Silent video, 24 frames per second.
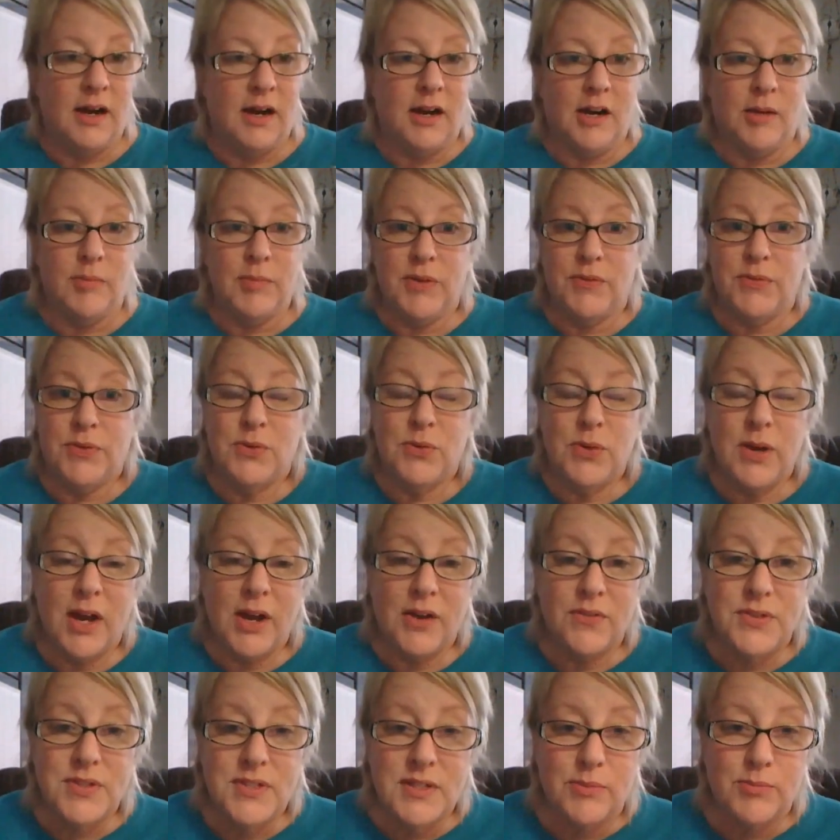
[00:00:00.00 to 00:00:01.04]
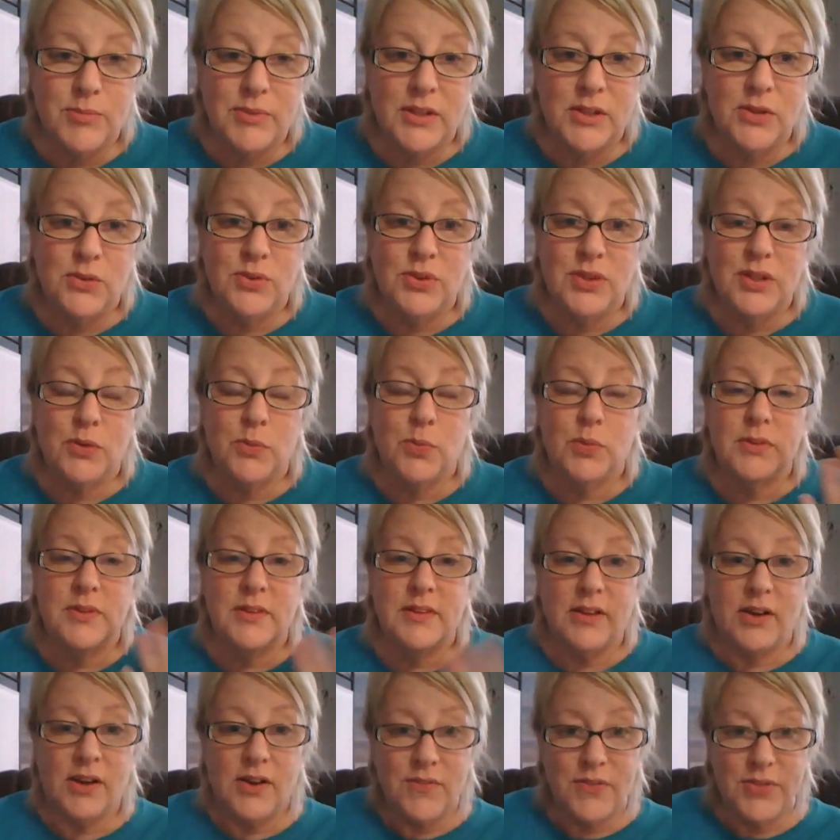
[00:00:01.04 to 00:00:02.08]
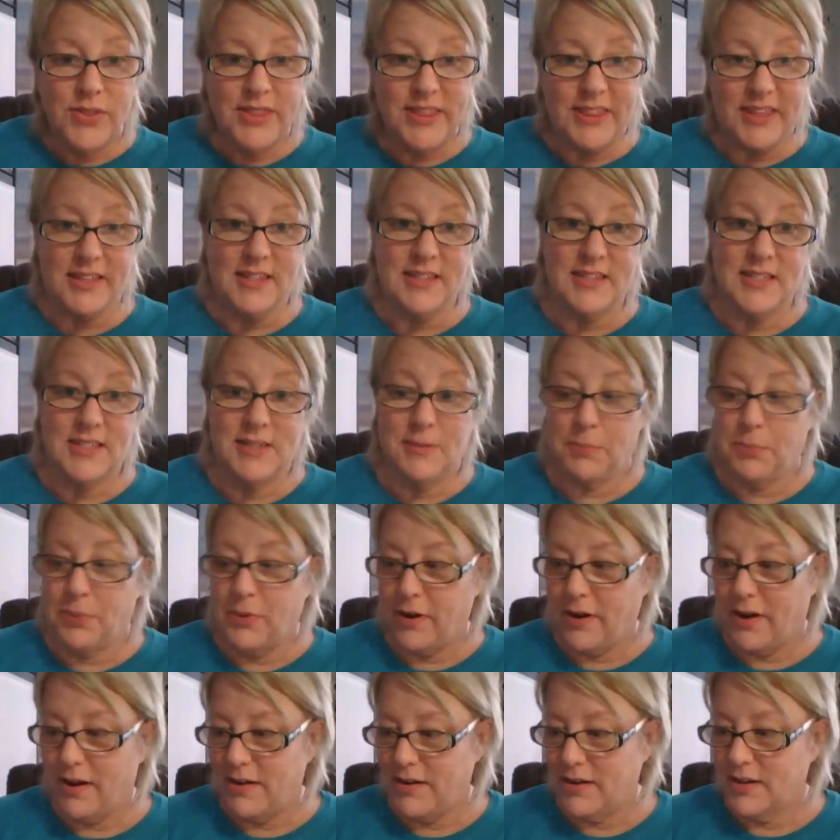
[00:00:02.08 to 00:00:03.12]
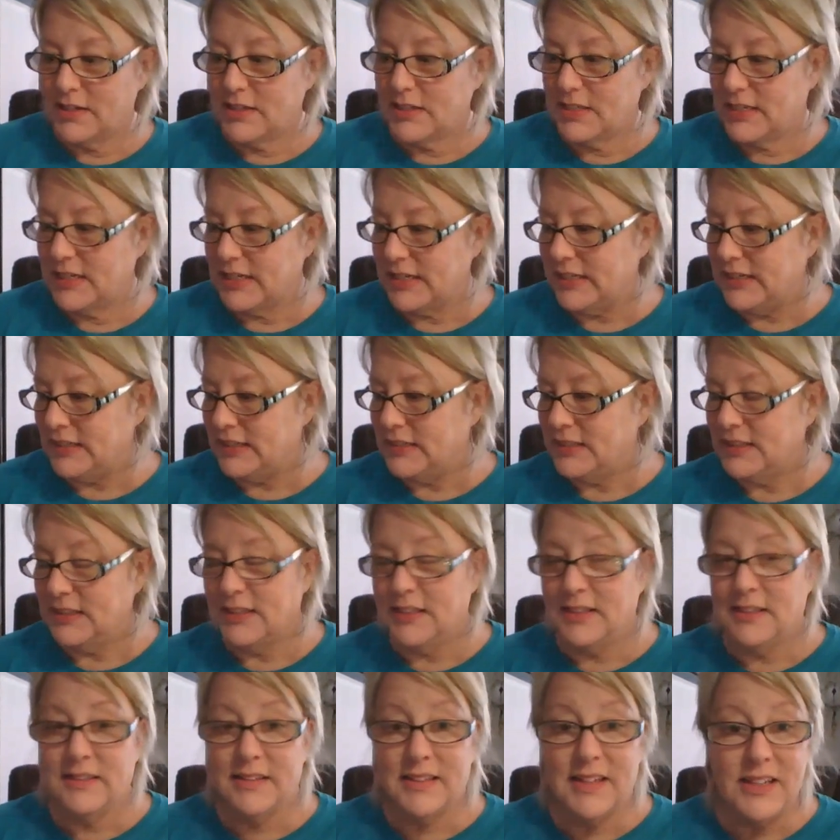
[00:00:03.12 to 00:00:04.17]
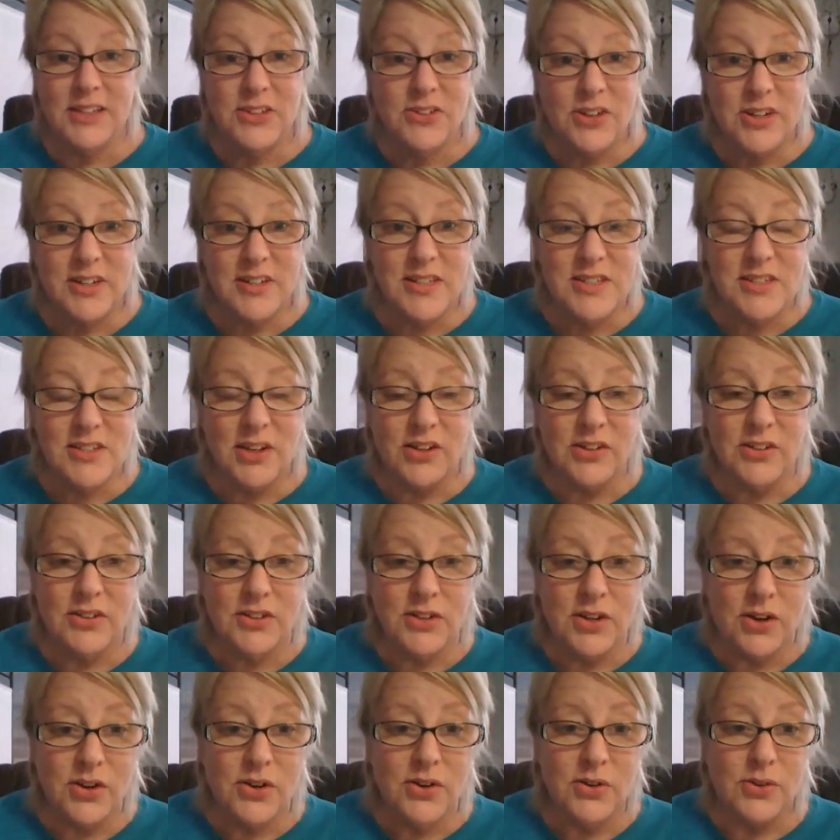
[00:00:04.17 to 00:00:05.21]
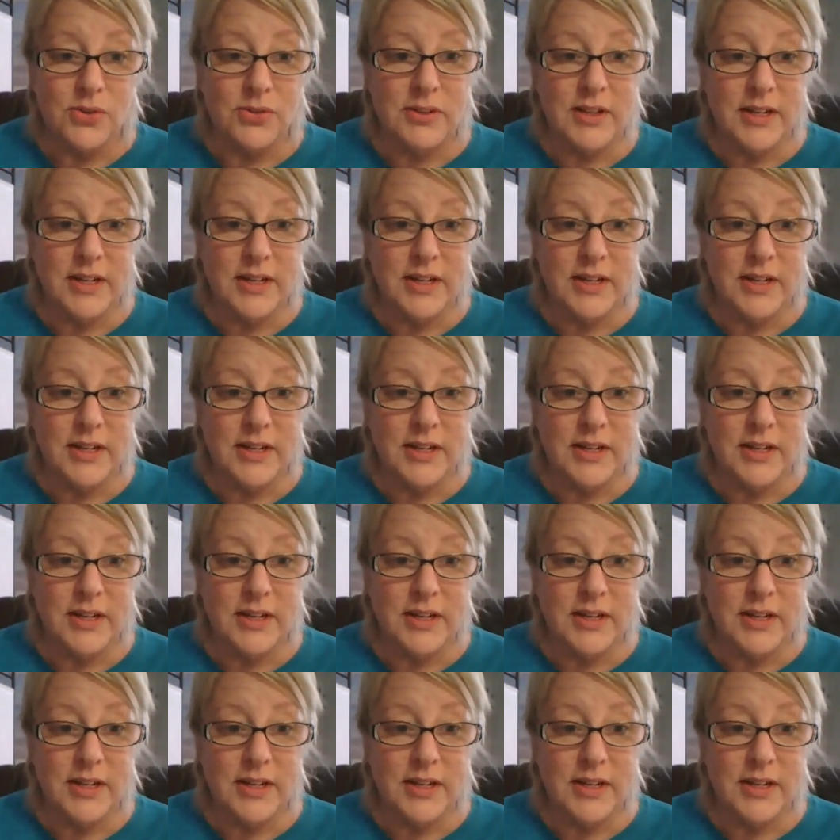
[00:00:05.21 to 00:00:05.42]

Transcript: Um, if you have someone that you think would love this product, let your consultant know.